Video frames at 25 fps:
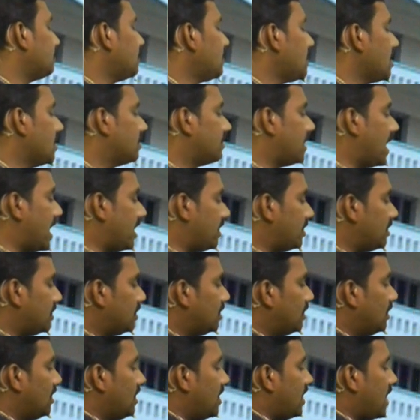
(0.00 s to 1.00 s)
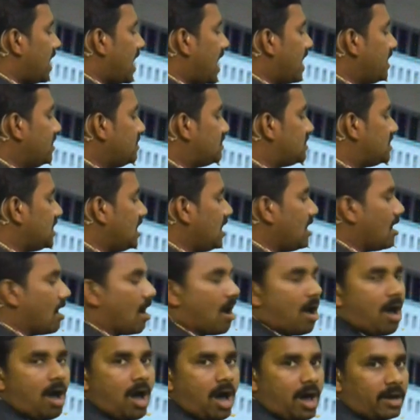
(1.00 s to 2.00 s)
Then
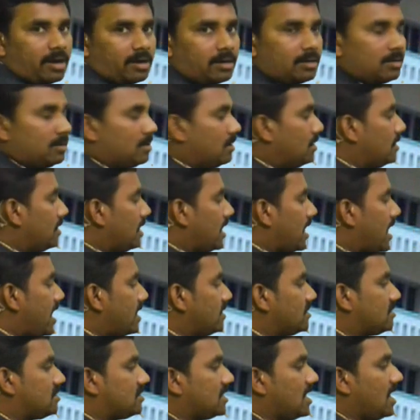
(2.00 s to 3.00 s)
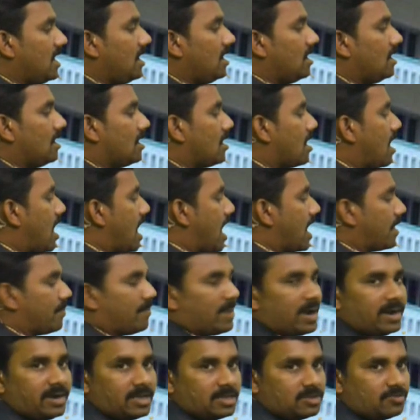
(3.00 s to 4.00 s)
NCR
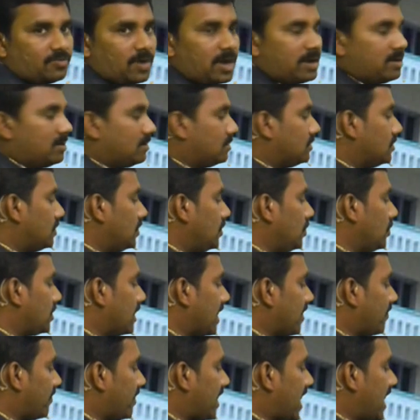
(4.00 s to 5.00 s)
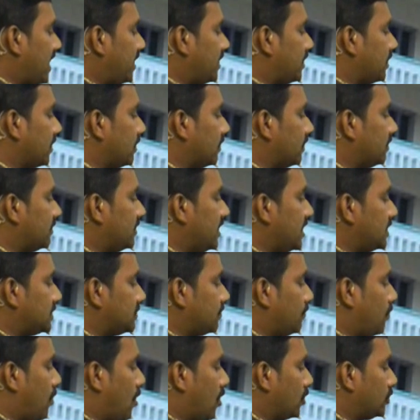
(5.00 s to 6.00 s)
minus 1. You can write these
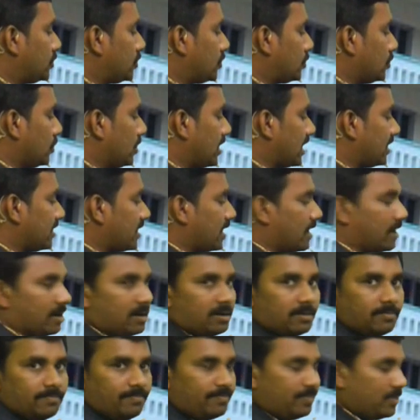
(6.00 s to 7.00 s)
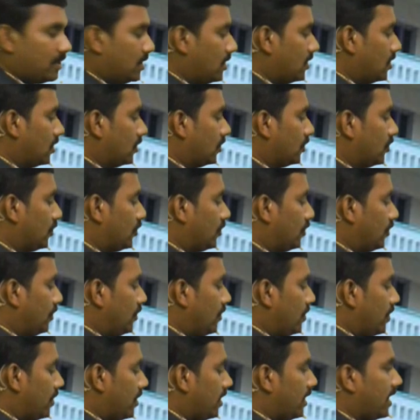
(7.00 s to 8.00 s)
both together.
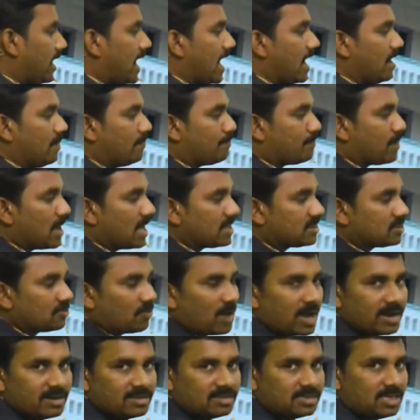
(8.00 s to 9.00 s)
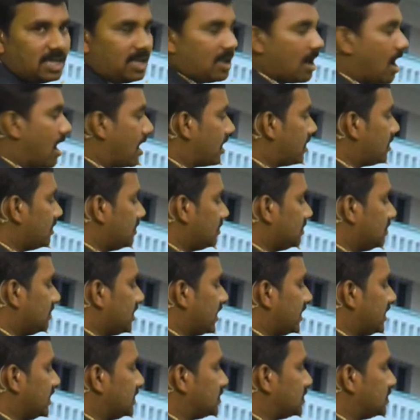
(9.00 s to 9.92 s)
N plus 1 CR, that is